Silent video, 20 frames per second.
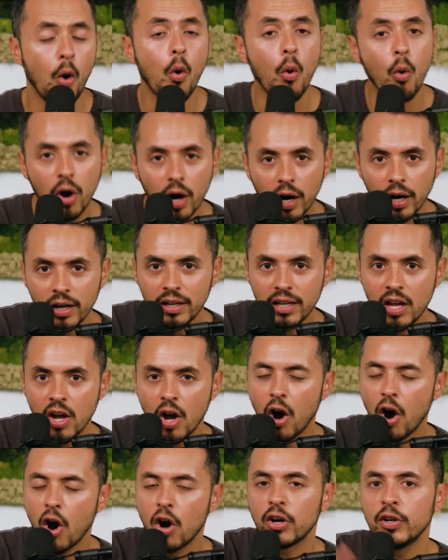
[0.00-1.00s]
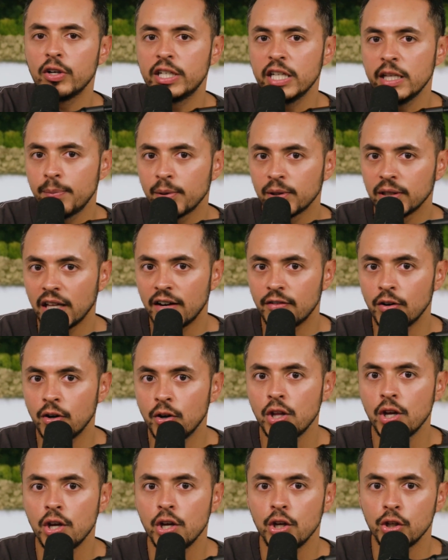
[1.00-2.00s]
or on a deeper
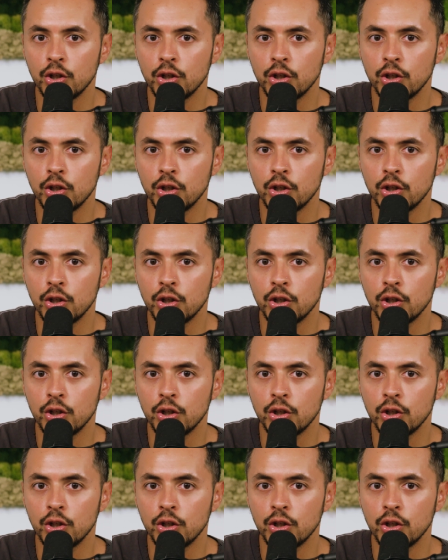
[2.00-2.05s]
level,